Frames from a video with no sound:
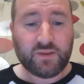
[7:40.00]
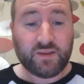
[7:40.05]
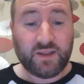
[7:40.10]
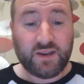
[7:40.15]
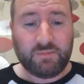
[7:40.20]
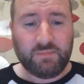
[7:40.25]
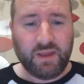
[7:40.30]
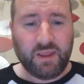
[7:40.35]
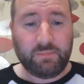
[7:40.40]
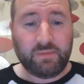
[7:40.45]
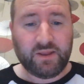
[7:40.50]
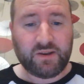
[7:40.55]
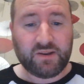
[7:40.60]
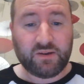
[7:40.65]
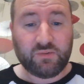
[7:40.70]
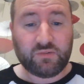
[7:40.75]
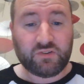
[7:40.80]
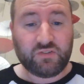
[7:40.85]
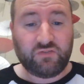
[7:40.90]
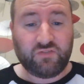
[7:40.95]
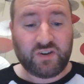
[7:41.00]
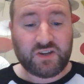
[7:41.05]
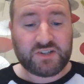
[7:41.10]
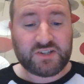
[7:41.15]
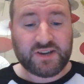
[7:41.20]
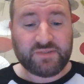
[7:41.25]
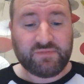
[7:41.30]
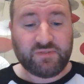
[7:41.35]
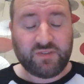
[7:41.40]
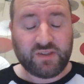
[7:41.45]
and maybe I don't always finish
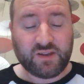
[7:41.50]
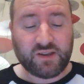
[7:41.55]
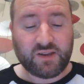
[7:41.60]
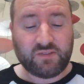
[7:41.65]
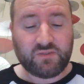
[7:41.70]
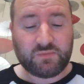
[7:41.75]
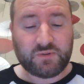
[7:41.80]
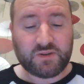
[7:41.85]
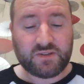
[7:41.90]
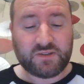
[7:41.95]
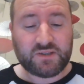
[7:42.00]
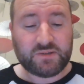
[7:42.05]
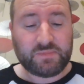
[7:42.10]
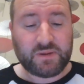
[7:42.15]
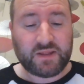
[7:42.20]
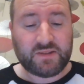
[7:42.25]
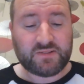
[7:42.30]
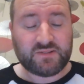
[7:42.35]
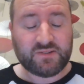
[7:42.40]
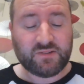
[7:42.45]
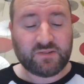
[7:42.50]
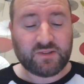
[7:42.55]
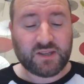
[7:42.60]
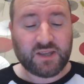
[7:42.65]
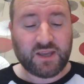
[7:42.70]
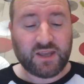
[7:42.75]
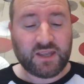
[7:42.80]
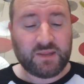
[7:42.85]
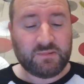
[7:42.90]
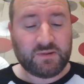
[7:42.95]
everything either because it depends on the
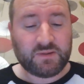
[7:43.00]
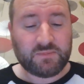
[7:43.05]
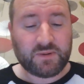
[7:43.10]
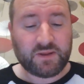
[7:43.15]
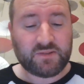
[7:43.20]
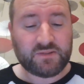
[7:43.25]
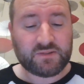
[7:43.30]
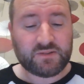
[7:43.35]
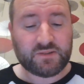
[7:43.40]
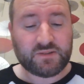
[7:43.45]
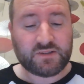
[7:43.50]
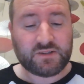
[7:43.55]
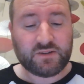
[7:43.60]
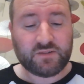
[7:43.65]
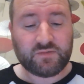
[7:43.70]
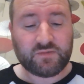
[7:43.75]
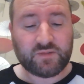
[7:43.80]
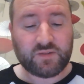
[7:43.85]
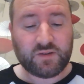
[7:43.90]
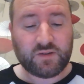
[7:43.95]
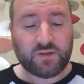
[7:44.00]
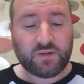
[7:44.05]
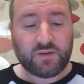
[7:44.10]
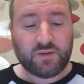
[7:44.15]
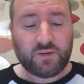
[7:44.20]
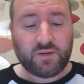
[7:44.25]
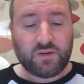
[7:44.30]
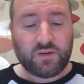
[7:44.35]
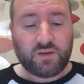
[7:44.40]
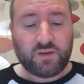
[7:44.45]
game, it depends on stuff.
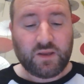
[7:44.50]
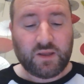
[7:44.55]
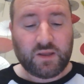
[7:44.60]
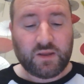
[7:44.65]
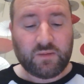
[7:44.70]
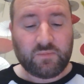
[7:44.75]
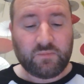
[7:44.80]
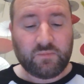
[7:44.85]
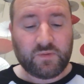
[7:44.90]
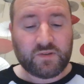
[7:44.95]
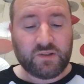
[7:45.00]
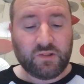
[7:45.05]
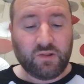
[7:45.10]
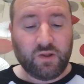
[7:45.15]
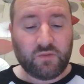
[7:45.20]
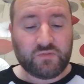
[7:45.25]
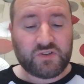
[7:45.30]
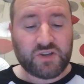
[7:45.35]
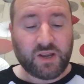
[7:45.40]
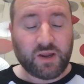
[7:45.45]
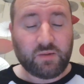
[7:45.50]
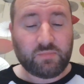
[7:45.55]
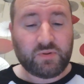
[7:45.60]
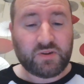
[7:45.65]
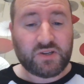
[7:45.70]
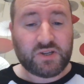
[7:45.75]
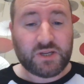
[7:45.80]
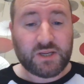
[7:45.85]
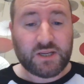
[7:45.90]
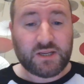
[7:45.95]
There's a lot of
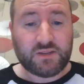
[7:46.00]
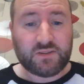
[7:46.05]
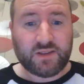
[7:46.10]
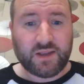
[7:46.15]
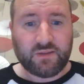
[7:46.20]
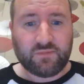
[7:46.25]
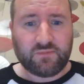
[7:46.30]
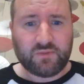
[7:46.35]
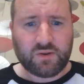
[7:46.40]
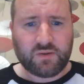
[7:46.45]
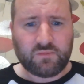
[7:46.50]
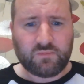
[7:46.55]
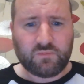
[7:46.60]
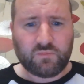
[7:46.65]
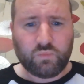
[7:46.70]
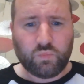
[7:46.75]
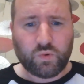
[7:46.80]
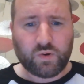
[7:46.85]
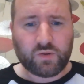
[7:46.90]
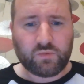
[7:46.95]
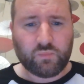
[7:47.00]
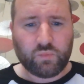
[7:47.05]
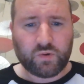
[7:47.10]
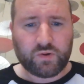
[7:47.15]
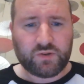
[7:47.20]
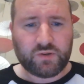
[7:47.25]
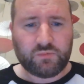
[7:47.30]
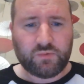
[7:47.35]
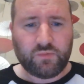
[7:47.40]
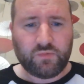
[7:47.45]
JRPGs I want to
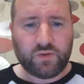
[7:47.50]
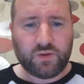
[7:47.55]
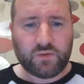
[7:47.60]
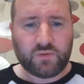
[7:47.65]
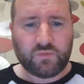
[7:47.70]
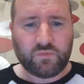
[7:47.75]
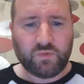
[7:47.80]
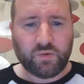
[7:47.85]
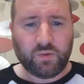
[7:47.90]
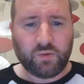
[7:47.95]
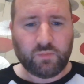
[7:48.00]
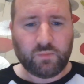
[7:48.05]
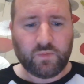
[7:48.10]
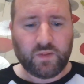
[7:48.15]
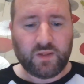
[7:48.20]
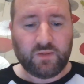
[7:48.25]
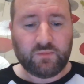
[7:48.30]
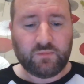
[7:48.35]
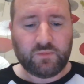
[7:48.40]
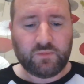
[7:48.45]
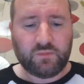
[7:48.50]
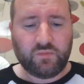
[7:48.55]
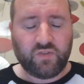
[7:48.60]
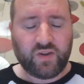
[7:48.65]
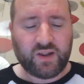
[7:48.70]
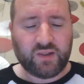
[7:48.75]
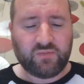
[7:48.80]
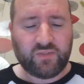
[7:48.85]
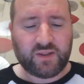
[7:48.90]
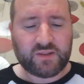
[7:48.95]
do reviews for with like
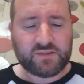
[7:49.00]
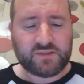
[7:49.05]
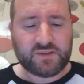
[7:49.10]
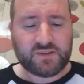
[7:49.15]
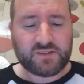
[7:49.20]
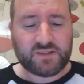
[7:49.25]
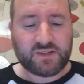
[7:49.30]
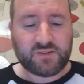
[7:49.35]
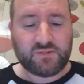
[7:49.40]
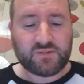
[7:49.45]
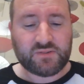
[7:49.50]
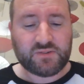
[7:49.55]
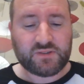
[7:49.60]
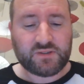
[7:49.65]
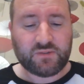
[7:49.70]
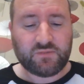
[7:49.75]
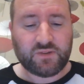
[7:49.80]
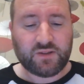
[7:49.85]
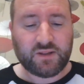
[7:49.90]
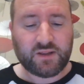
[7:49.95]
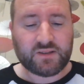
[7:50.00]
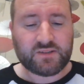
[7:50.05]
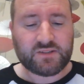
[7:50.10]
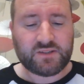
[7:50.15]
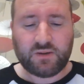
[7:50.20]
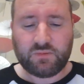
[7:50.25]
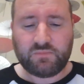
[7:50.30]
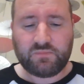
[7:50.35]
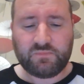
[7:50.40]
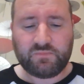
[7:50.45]
Final Fantasy series and stuff like that,
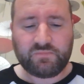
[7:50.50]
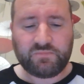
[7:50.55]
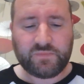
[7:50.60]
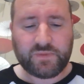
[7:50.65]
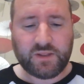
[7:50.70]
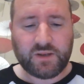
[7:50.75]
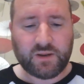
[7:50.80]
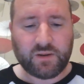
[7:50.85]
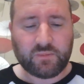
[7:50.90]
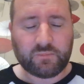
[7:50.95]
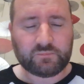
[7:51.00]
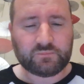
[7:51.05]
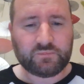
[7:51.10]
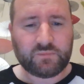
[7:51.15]
so you know,